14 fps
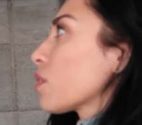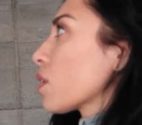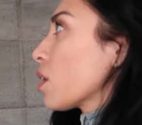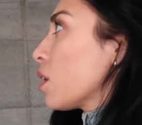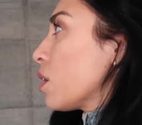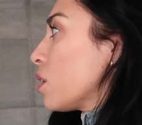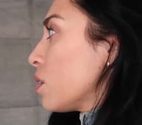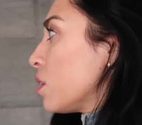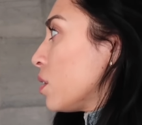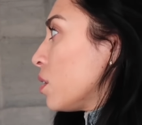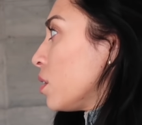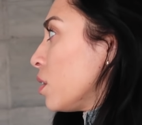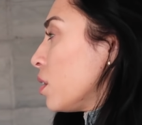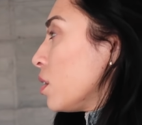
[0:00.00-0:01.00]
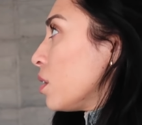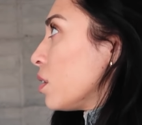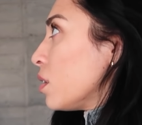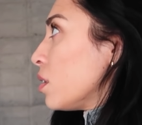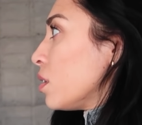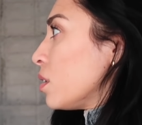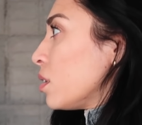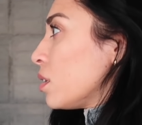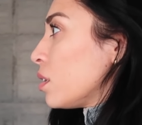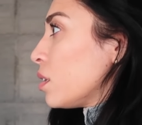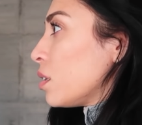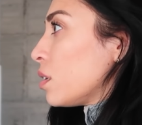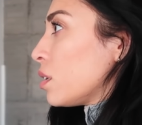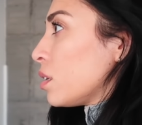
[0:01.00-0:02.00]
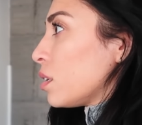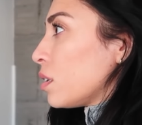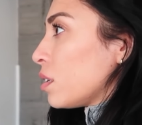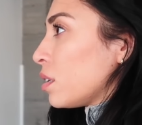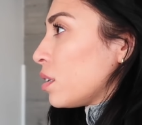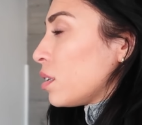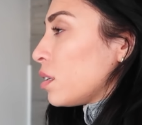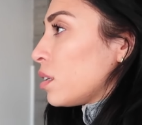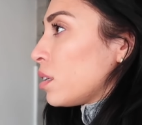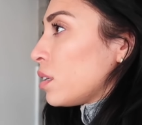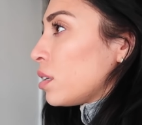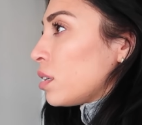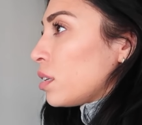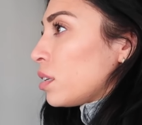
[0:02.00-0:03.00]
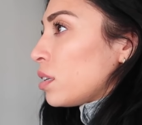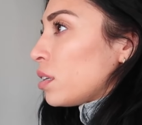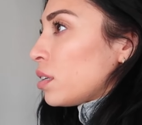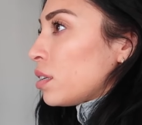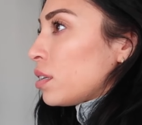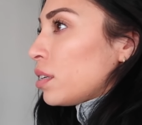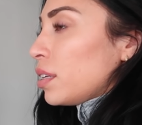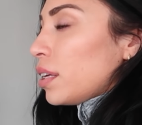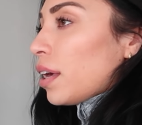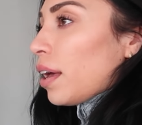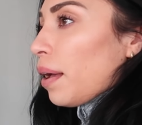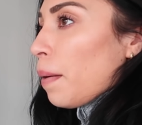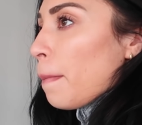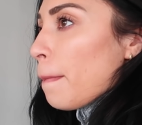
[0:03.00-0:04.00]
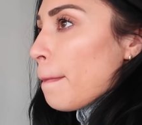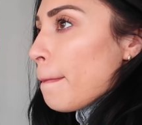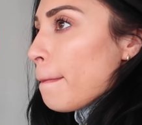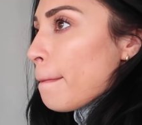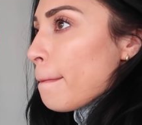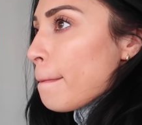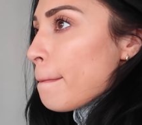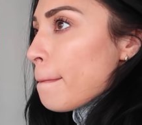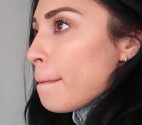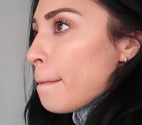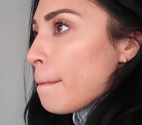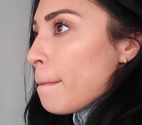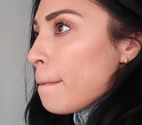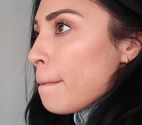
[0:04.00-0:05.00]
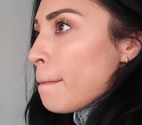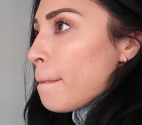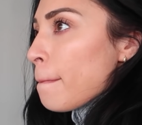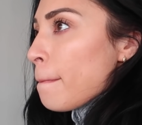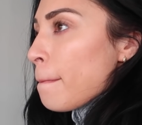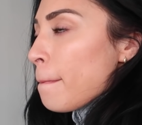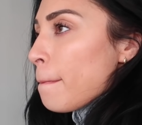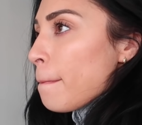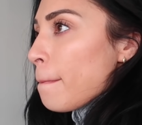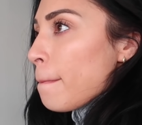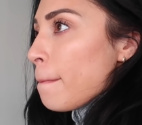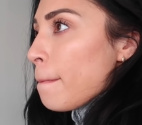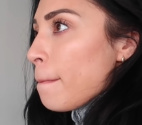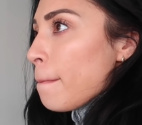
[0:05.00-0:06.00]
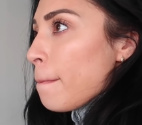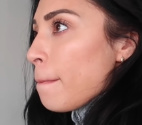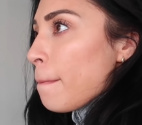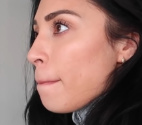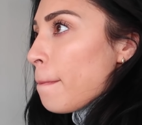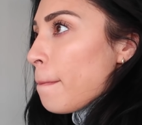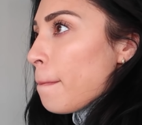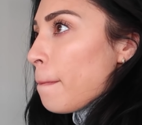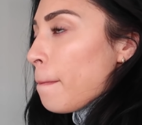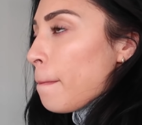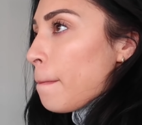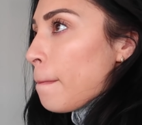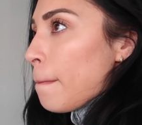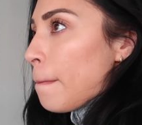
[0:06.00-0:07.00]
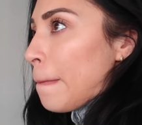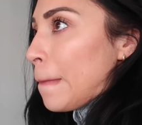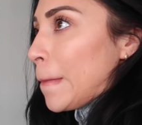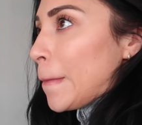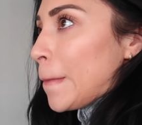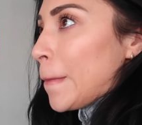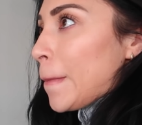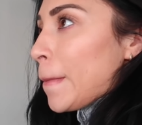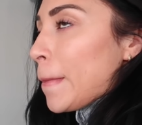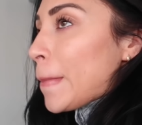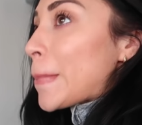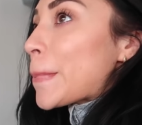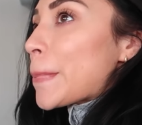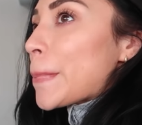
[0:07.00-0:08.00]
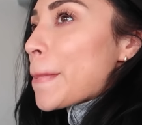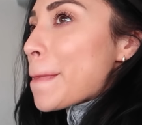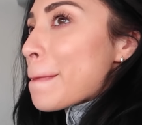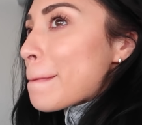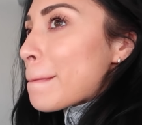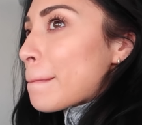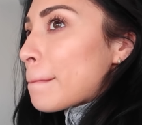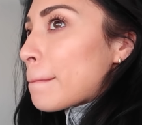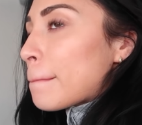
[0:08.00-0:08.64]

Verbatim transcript: drill into there and run lid, lid strips around it. Yeah. Still do not get that effect of it coming behind, but.